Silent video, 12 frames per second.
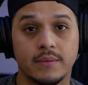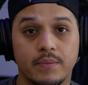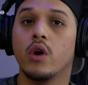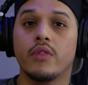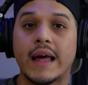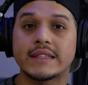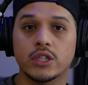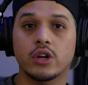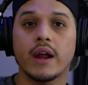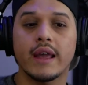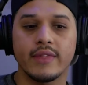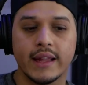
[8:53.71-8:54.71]
Well, that's
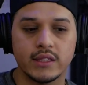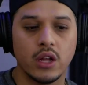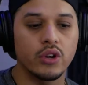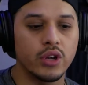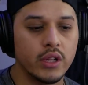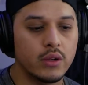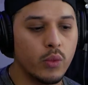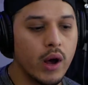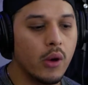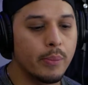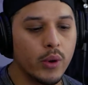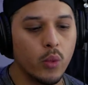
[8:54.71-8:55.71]
great, that's all good and
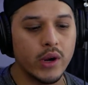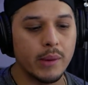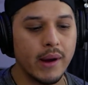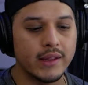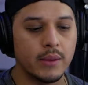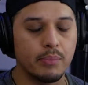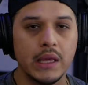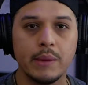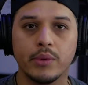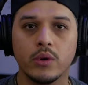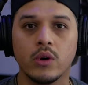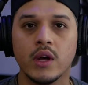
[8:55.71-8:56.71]
well, but what about the
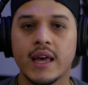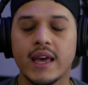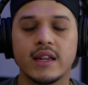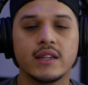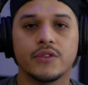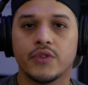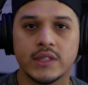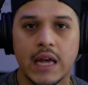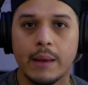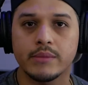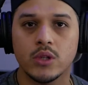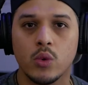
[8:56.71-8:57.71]
people in a different
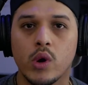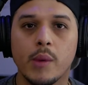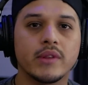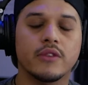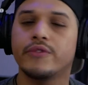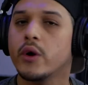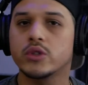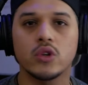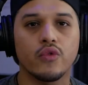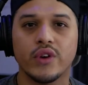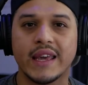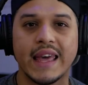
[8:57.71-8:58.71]
time zone? What about the folks
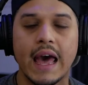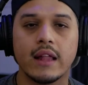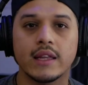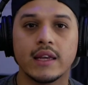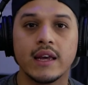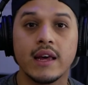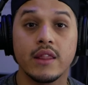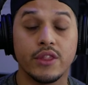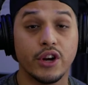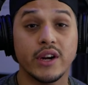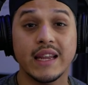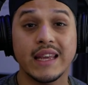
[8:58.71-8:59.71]
over in Cali?
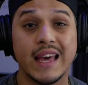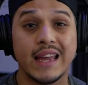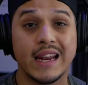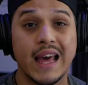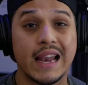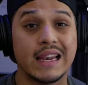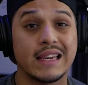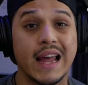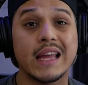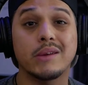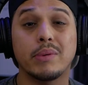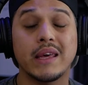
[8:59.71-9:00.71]
They're gonna get it at
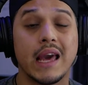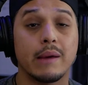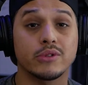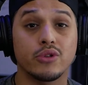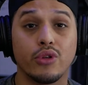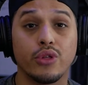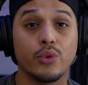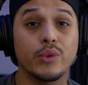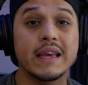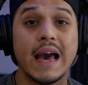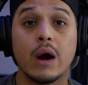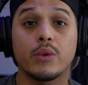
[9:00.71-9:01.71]
9 p.m., so
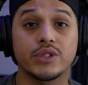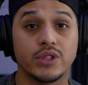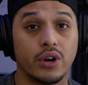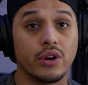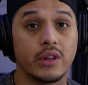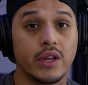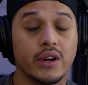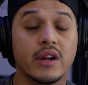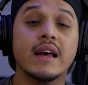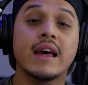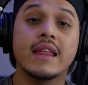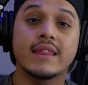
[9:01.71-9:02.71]
3 hours earlier.
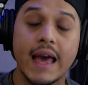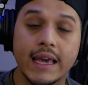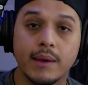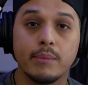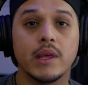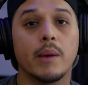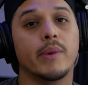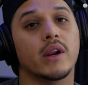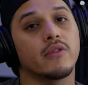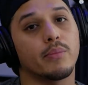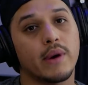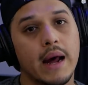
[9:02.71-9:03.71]
That can be a bit
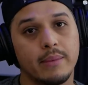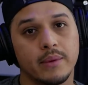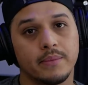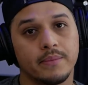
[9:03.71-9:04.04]
of a problem.